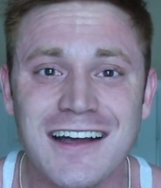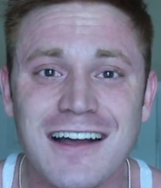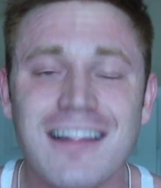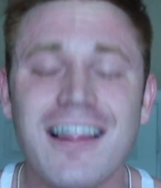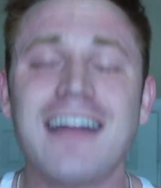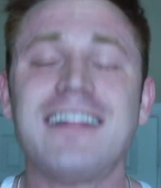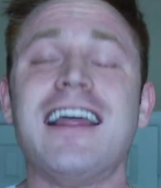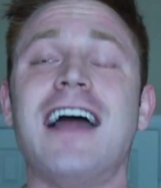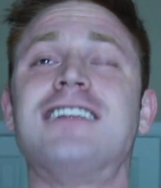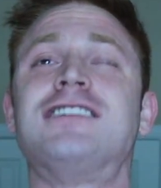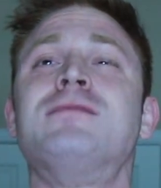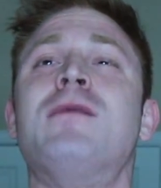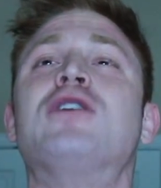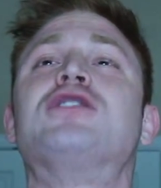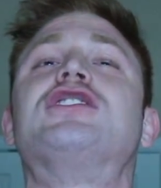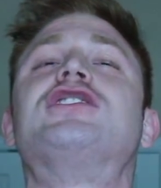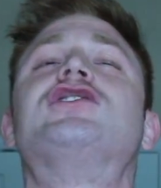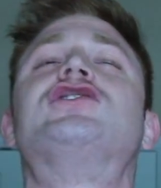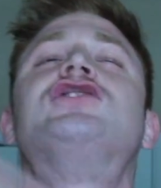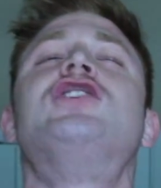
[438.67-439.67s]
Like, that's the
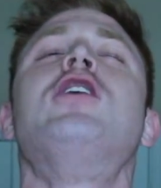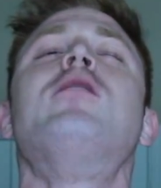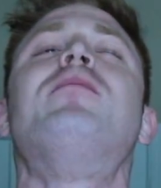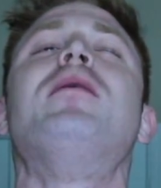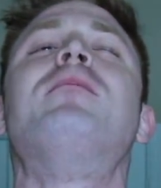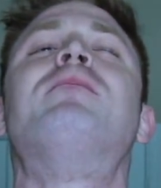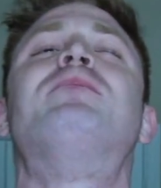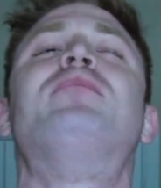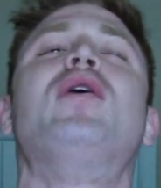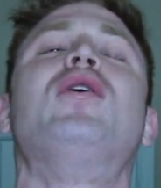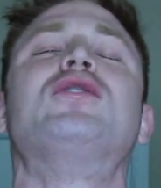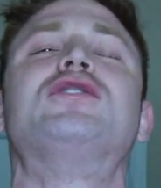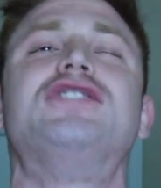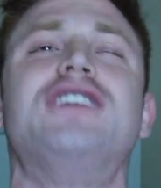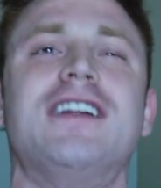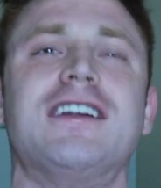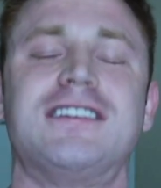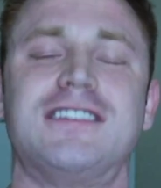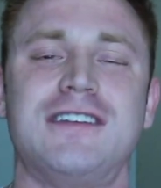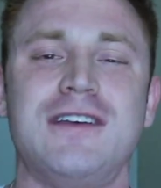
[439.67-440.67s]
most stupid
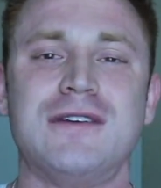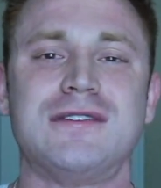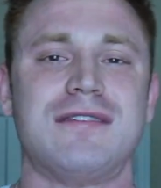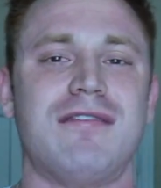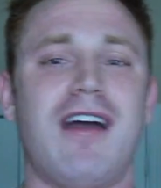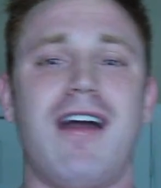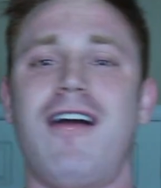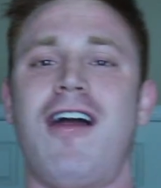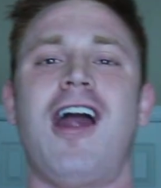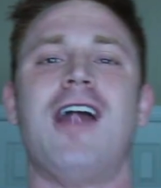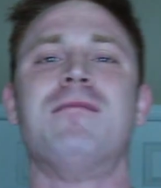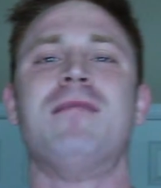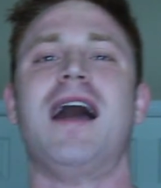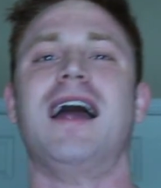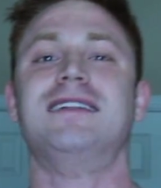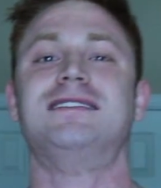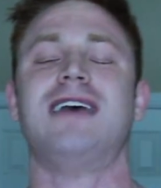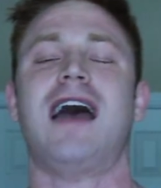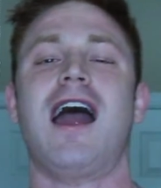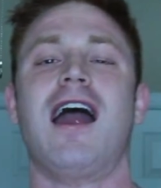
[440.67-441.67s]
bullshit excuse I've ever heard in my
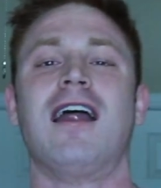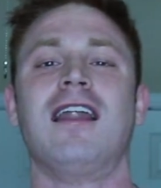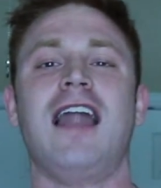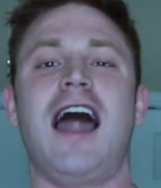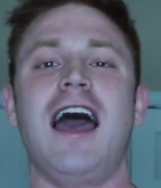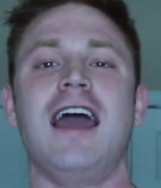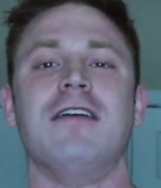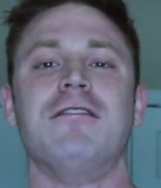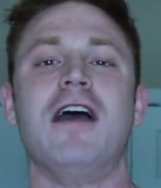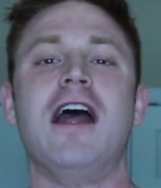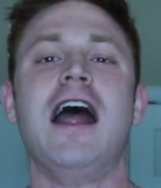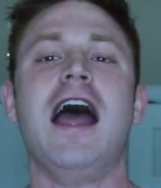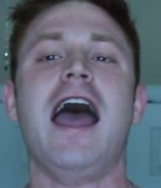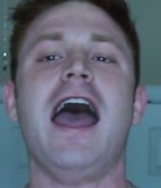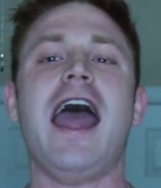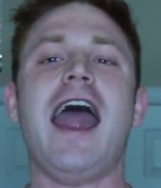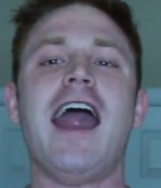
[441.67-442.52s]
entire life.